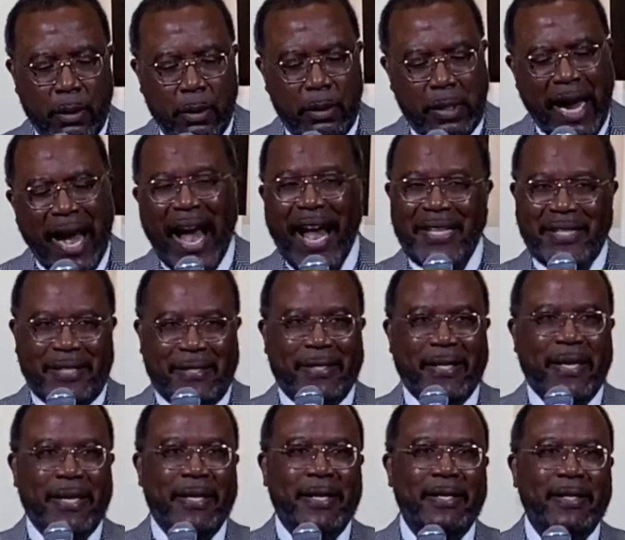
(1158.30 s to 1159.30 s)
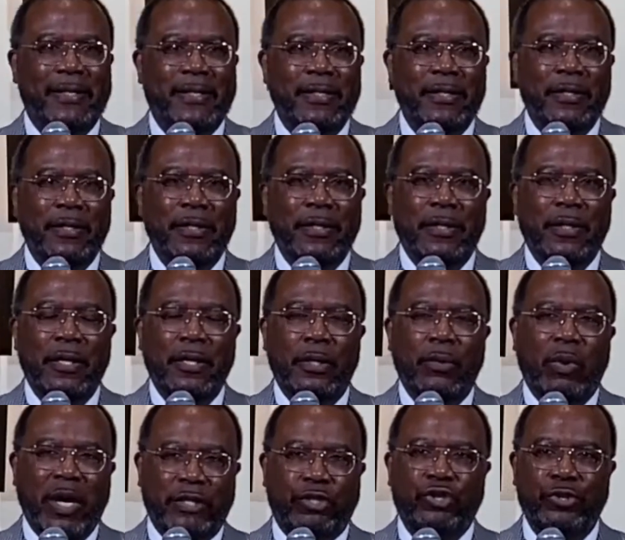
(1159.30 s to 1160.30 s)
God says
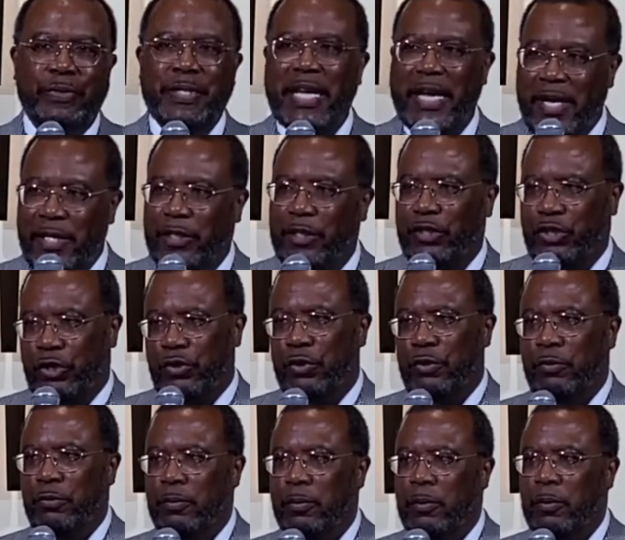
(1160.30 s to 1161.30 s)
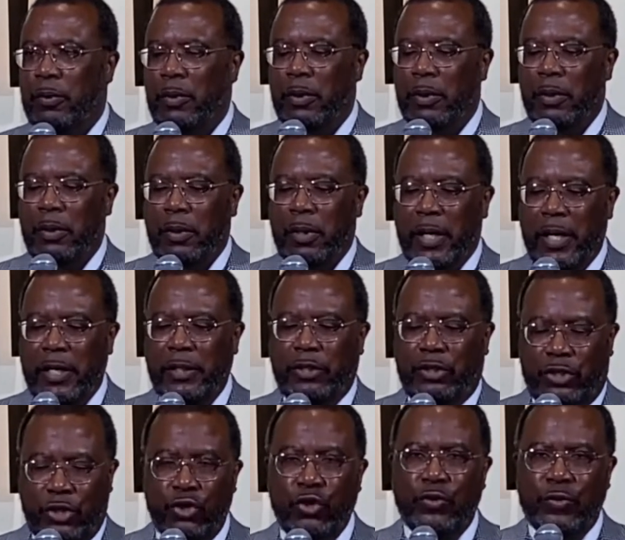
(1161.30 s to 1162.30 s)
what you need to do
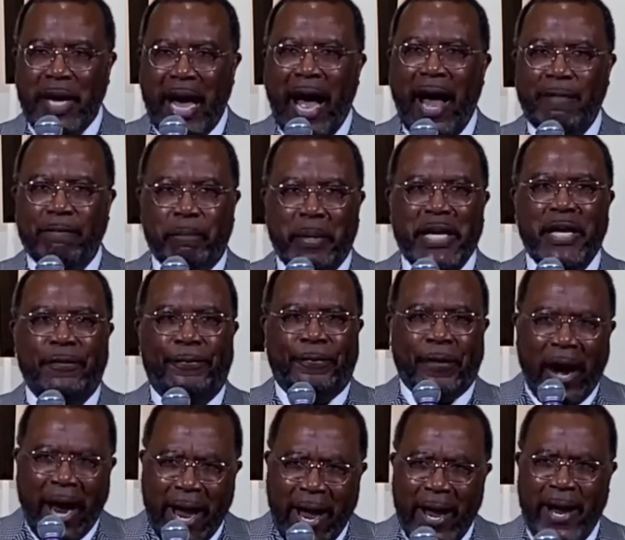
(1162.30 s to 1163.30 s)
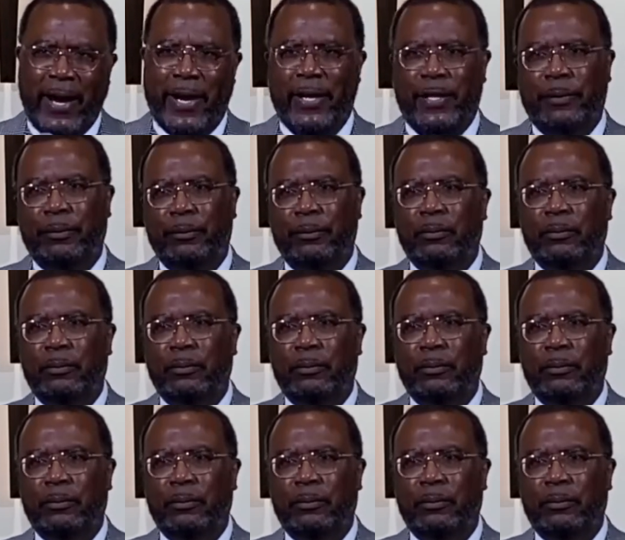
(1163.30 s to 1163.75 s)
is do not be afraid.